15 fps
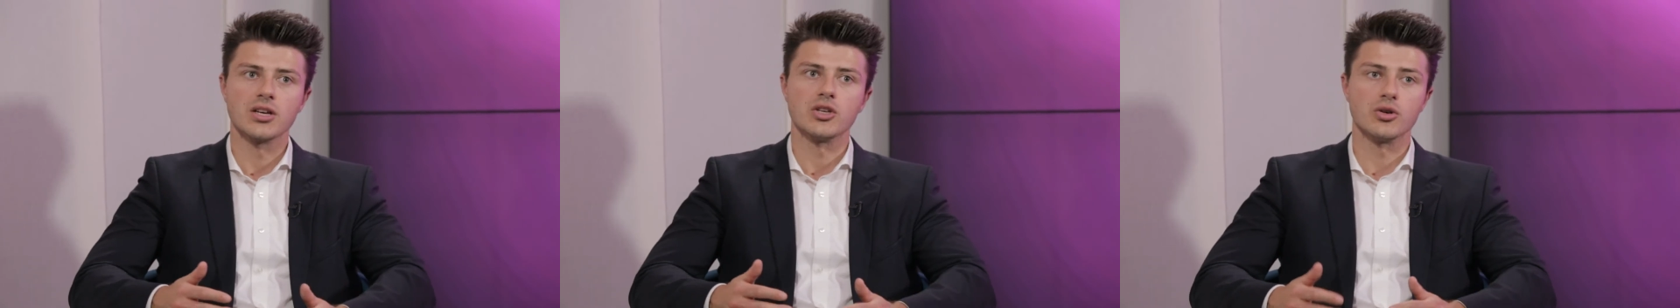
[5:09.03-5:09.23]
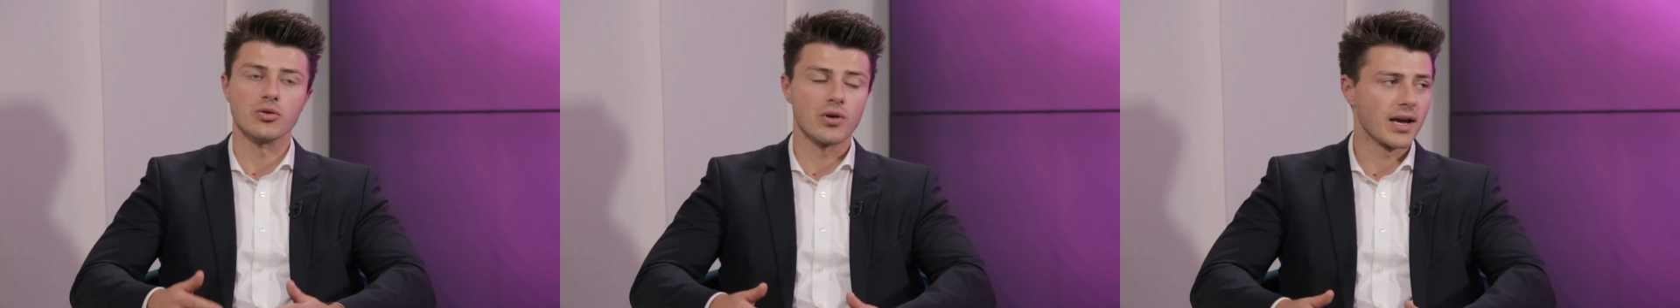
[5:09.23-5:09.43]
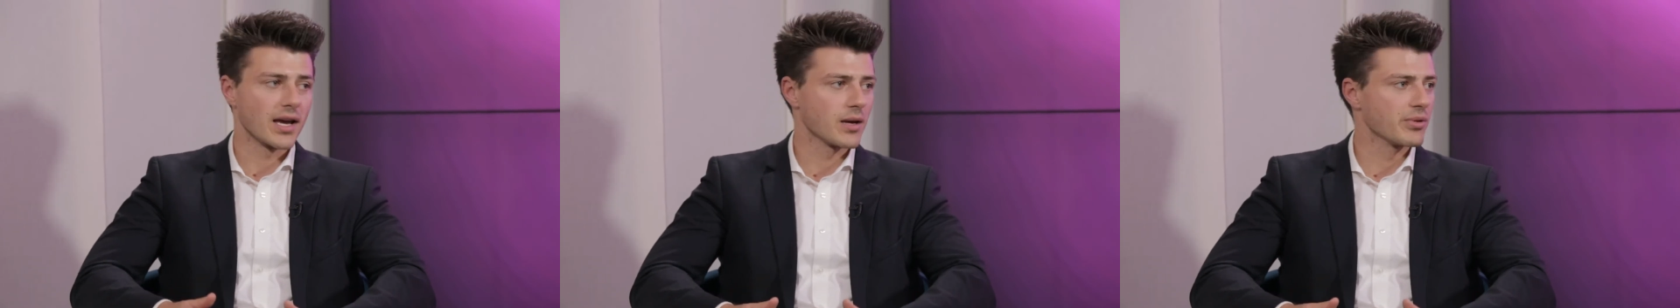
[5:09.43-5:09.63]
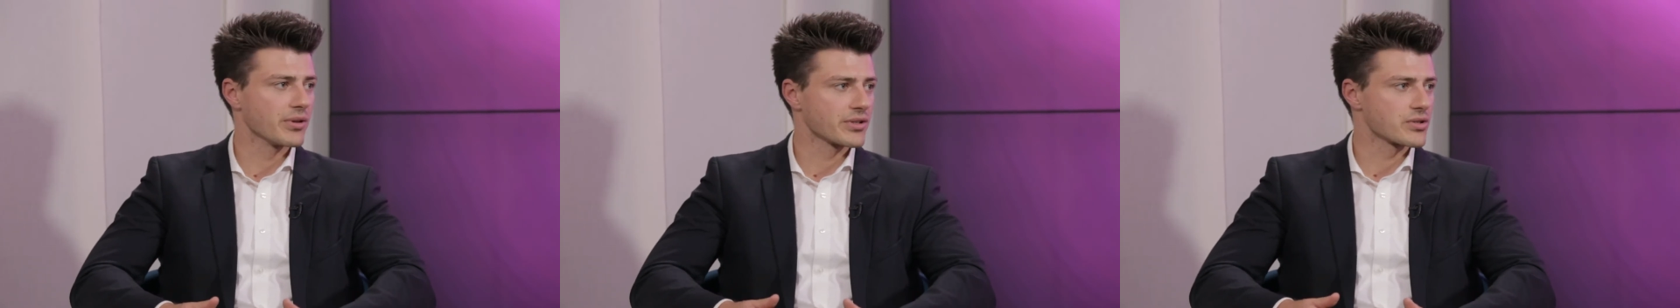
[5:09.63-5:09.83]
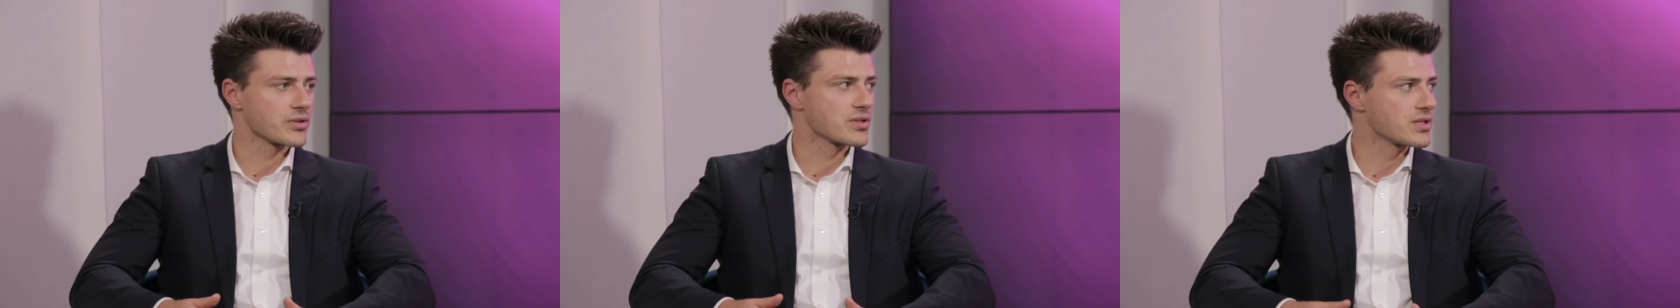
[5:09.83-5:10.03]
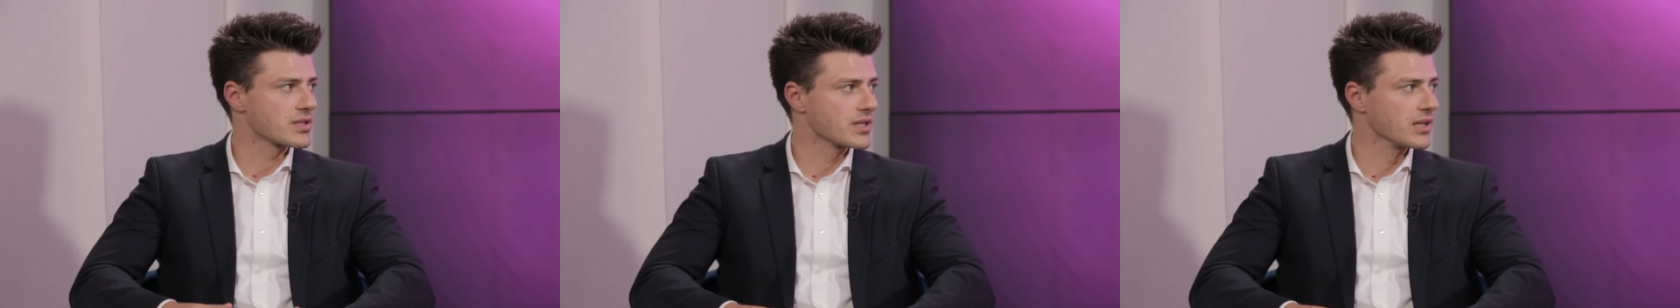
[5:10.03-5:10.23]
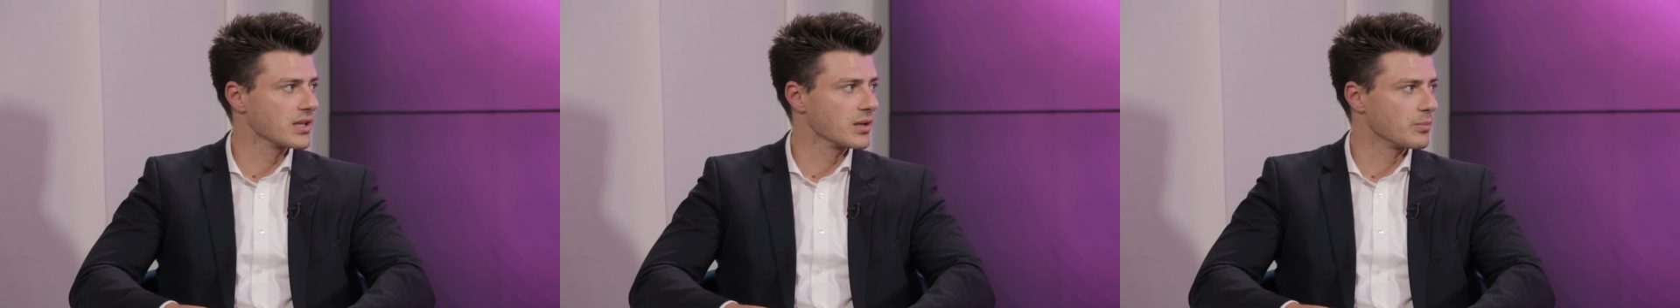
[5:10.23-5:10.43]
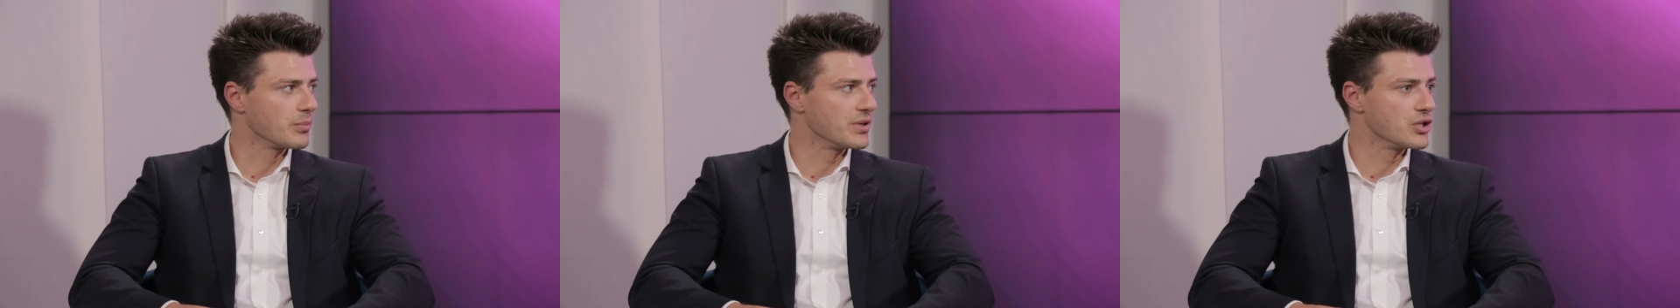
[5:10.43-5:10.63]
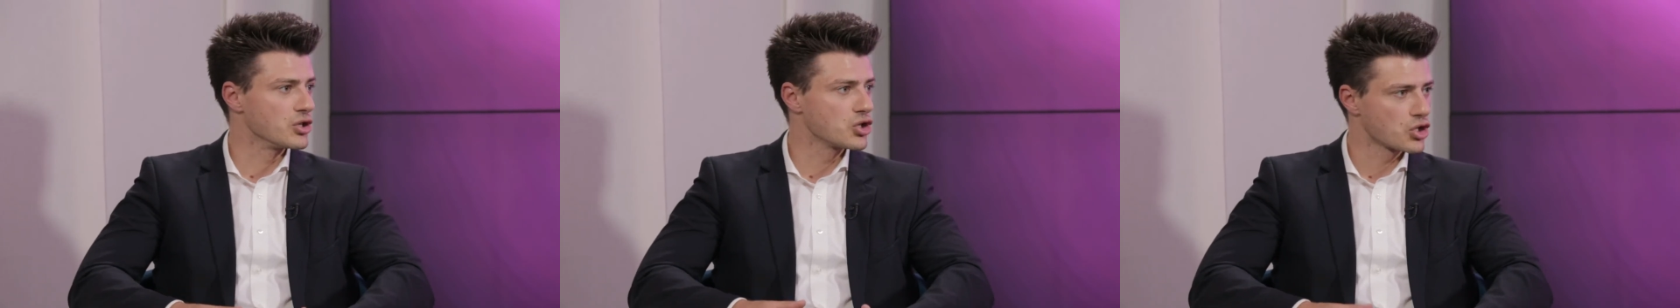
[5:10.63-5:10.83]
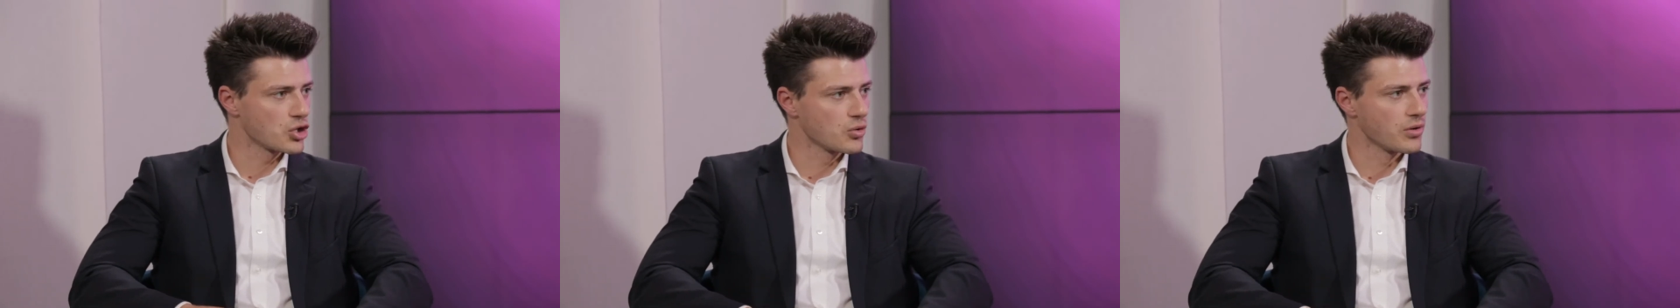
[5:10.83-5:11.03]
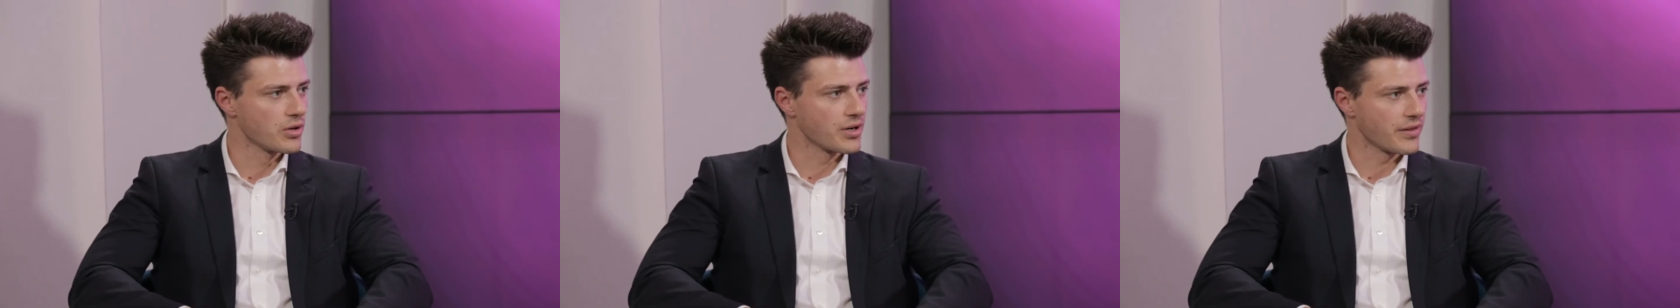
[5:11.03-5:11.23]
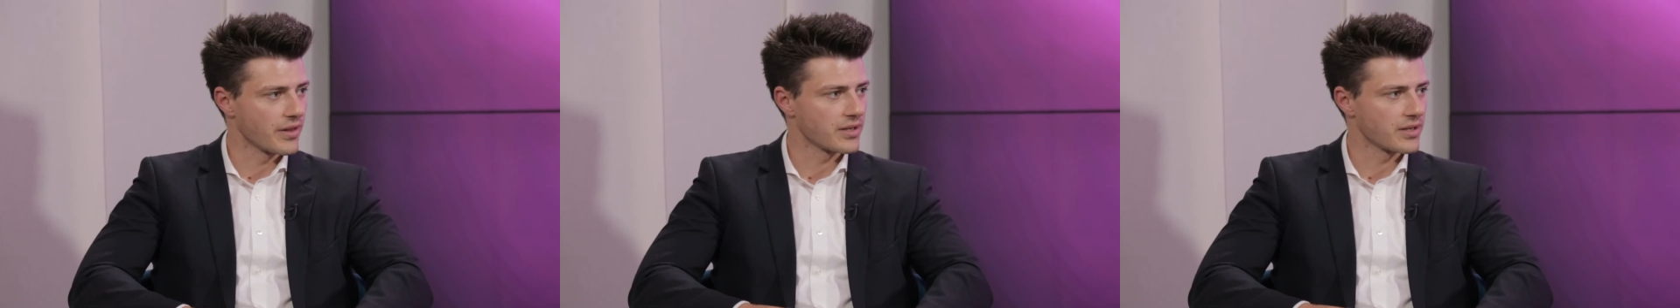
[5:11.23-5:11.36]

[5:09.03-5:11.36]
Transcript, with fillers: you're able to still be sure